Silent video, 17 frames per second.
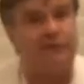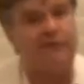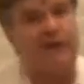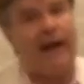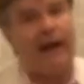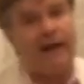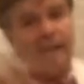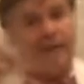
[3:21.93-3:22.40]
of
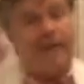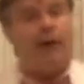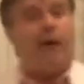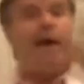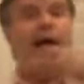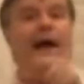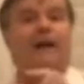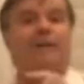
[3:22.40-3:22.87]
that, they
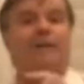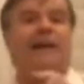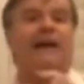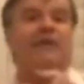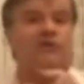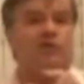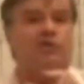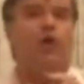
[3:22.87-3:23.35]
now
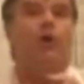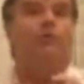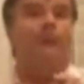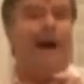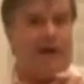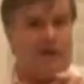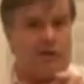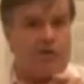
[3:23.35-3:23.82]
advertise so
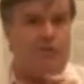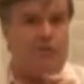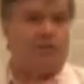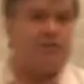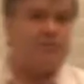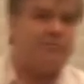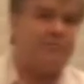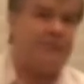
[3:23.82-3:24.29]
much,
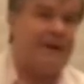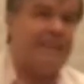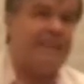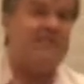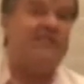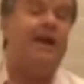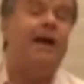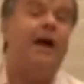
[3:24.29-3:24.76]
which
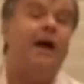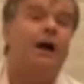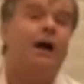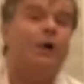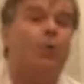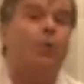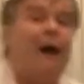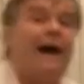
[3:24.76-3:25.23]
brings the
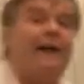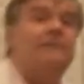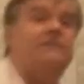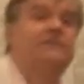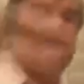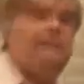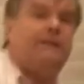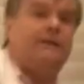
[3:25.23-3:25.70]

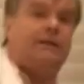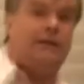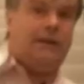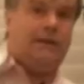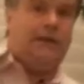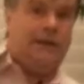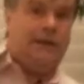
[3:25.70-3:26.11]
quantity